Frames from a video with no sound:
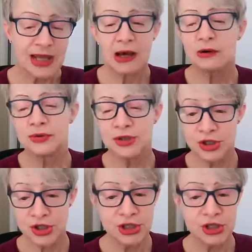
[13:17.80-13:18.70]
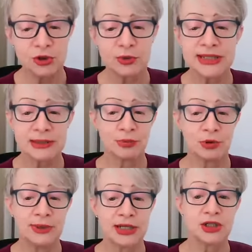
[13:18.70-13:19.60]
Now, she too isn't
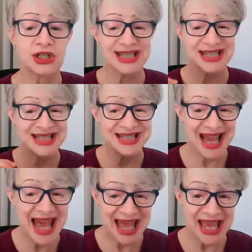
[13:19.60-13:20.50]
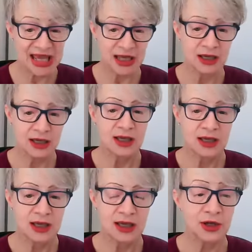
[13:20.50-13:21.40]
permitted to stay
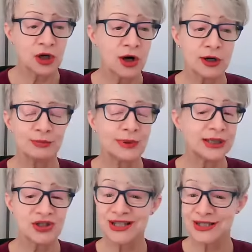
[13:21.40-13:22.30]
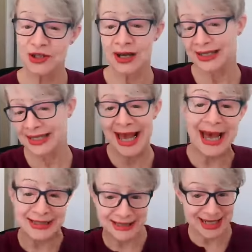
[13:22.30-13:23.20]
in the garden, but she's not
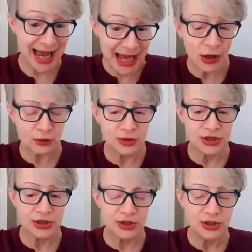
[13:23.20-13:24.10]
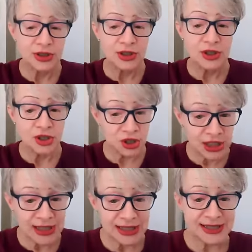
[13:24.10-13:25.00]
cast out.
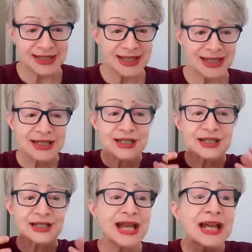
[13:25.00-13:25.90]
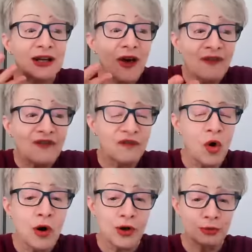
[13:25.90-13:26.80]
She is sent
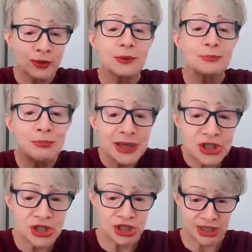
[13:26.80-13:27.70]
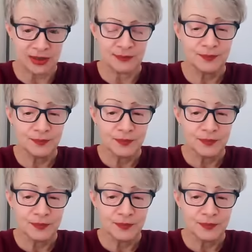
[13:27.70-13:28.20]
forth with a mission.